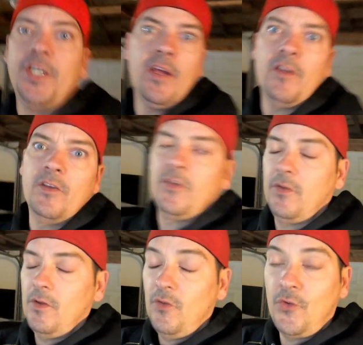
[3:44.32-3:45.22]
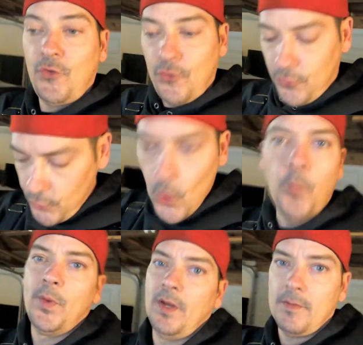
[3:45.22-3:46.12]
is
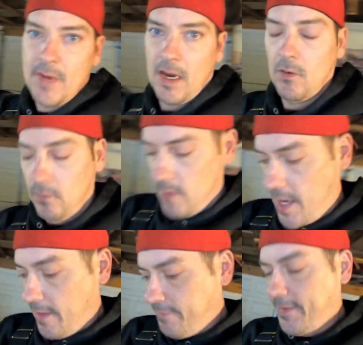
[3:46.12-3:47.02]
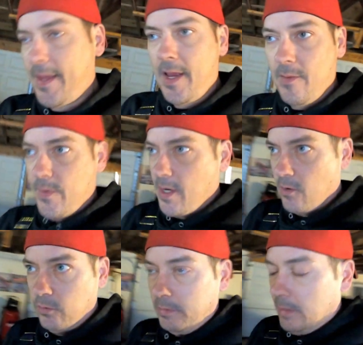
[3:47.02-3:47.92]
stupid amount. Like forget
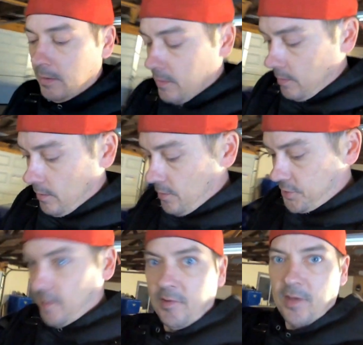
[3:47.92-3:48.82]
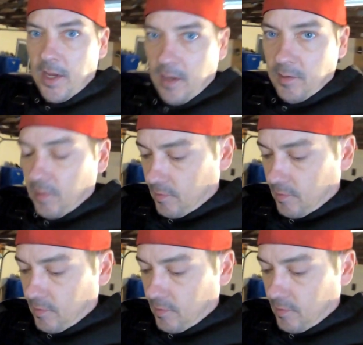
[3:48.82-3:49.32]
about just getting to